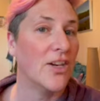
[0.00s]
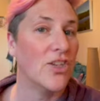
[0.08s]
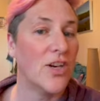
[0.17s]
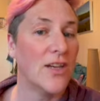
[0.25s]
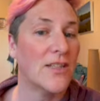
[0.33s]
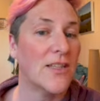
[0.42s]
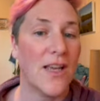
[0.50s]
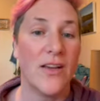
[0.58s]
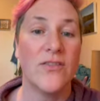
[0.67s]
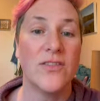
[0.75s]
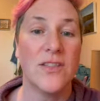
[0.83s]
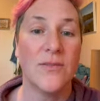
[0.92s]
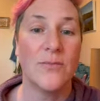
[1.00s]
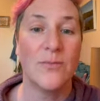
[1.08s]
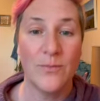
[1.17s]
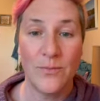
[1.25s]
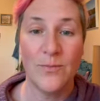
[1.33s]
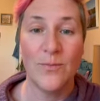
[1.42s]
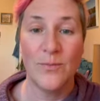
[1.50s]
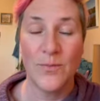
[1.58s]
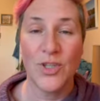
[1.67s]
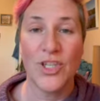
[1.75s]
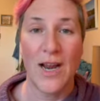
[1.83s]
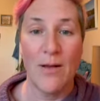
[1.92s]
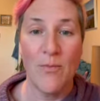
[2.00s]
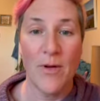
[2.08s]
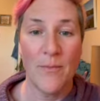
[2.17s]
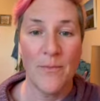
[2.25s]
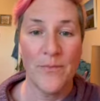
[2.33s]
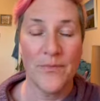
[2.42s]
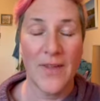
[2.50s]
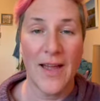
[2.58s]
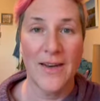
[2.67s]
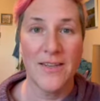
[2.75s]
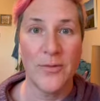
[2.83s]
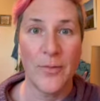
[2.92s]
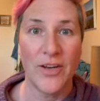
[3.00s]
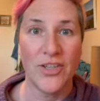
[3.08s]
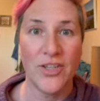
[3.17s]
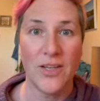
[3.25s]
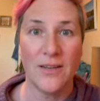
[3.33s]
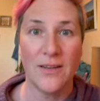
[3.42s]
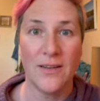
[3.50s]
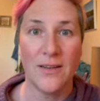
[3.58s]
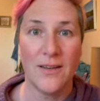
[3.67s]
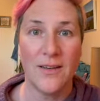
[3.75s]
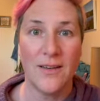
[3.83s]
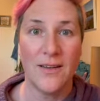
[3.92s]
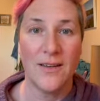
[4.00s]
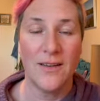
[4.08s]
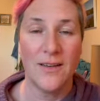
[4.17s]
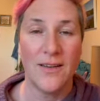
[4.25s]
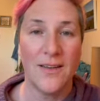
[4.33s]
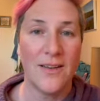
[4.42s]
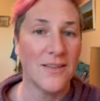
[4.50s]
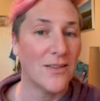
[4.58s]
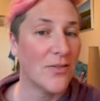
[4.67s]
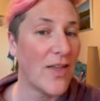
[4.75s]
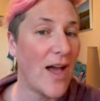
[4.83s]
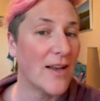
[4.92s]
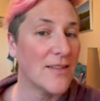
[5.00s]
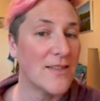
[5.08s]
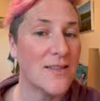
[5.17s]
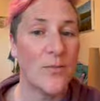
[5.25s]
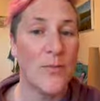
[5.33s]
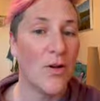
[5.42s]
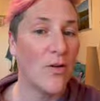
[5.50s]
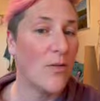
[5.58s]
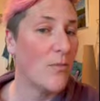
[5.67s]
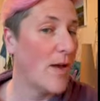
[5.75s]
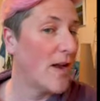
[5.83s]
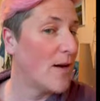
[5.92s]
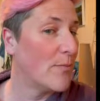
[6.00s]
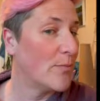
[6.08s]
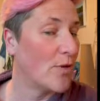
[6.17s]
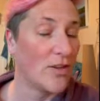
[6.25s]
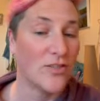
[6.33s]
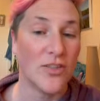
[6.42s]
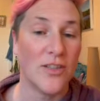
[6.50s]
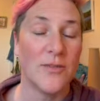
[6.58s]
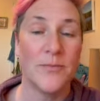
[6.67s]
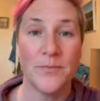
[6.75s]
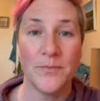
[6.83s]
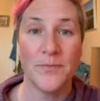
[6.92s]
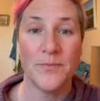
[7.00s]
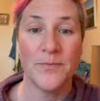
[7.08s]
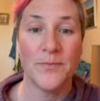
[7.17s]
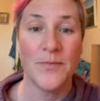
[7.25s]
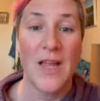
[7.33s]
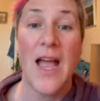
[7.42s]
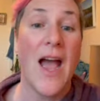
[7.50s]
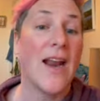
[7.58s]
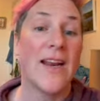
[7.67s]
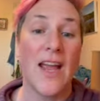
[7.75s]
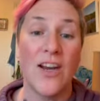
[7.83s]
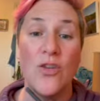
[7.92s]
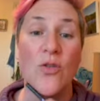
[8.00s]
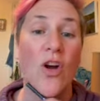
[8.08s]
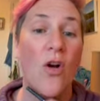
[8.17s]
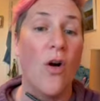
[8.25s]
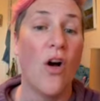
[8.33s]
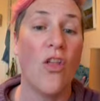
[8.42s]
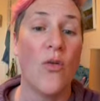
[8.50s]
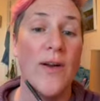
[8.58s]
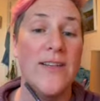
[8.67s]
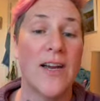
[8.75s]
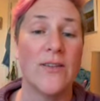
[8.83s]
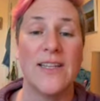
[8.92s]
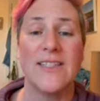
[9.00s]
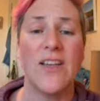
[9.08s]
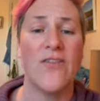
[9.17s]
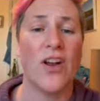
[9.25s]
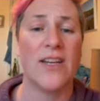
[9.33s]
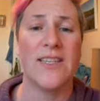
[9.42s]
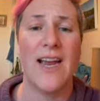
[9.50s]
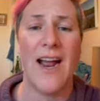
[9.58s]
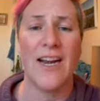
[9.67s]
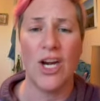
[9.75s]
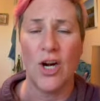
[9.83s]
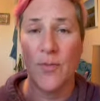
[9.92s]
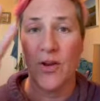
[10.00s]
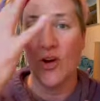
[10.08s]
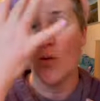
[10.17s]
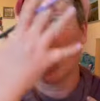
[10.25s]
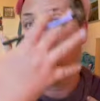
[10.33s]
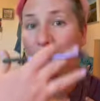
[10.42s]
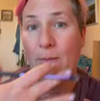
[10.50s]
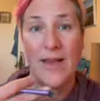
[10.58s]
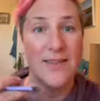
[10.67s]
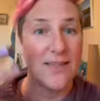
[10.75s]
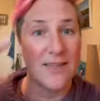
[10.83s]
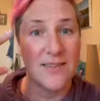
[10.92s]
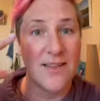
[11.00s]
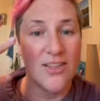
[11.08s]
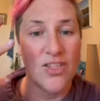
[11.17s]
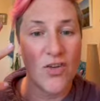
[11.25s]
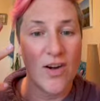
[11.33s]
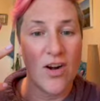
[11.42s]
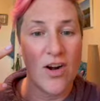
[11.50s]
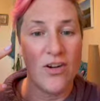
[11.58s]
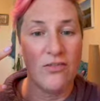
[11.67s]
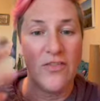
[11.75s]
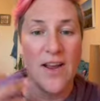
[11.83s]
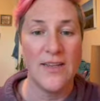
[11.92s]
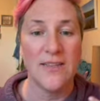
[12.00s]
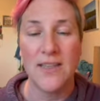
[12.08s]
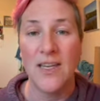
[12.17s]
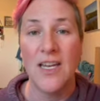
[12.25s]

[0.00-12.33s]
just gives shape and dimension. So that's the Milk Makeup Bronzer. And again, you could go all the way down. Let's say you've got a tan here, but you're wearing amazing sunscreen on your face